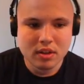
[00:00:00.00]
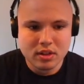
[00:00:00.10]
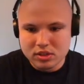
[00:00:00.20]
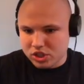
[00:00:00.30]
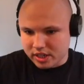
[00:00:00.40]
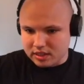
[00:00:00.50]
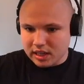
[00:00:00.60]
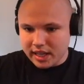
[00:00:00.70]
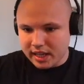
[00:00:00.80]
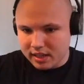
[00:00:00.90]
Check the
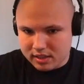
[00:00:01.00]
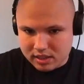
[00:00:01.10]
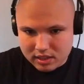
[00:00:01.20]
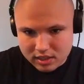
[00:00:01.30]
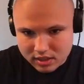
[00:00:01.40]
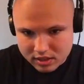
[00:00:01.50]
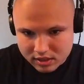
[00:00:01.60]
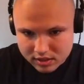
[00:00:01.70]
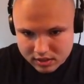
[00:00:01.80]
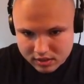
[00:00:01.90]
length.
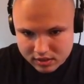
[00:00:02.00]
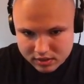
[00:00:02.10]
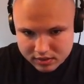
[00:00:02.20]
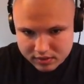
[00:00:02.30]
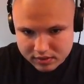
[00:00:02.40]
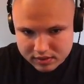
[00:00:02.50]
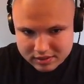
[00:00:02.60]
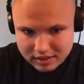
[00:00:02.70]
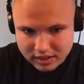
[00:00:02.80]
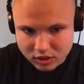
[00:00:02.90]
That's
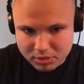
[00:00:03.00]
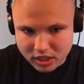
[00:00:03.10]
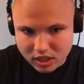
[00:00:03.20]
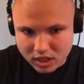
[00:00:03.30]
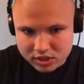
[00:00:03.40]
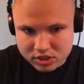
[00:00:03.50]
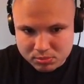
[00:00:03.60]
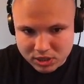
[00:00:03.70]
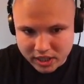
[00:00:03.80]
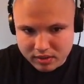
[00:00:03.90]
a little bit longer,
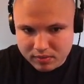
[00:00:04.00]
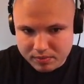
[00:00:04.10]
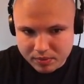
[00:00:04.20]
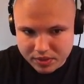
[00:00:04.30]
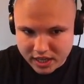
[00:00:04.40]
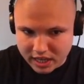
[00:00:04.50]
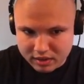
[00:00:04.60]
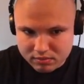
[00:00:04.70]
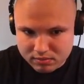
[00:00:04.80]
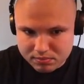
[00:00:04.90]
but
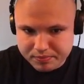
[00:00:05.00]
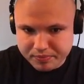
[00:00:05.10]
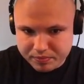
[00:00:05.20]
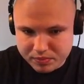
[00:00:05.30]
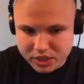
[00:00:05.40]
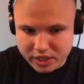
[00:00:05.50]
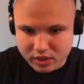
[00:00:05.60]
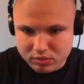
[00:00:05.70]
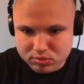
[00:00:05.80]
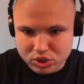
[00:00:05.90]
they're
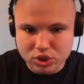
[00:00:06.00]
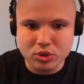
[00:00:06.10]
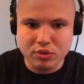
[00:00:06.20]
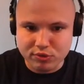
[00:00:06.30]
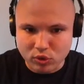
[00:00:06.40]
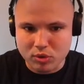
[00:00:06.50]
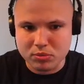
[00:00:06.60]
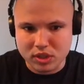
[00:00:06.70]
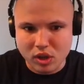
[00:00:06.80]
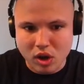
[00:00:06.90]

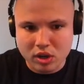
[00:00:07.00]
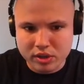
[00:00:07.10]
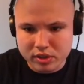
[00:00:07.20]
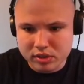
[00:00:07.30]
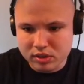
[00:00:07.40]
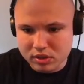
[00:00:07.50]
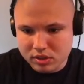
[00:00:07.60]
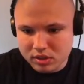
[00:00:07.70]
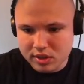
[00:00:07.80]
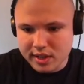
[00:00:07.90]
uniformly longer.
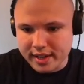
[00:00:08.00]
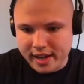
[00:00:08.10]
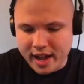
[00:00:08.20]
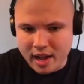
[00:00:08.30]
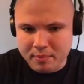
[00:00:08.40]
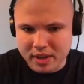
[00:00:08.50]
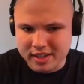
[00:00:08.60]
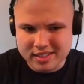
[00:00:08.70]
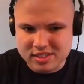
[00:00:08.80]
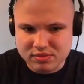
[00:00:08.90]
And
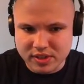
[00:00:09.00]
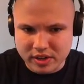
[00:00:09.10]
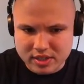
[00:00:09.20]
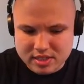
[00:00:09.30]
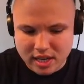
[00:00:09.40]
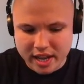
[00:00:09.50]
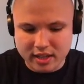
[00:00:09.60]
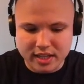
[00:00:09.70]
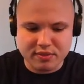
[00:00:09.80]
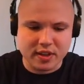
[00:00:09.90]
it's very
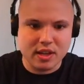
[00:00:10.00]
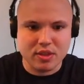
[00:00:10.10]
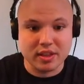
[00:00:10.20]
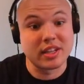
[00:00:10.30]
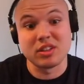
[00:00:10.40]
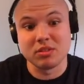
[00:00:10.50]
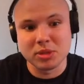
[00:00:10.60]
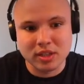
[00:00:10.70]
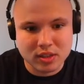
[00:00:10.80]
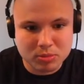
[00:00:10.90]
slightly. If anything, they could have been
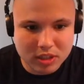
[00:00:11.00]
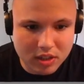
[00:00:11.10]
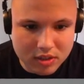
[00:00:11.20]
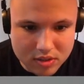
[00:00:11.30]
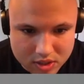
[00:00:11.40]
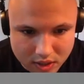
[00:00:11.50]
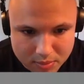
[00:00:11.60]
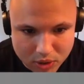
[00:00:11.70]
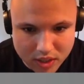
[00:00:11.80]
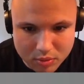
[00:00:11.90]
a little bit longer, so I'm
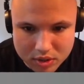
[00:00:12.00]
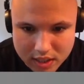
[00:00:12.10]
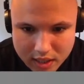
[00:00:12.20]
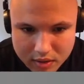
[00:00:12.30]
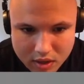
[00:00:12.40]
okay with that.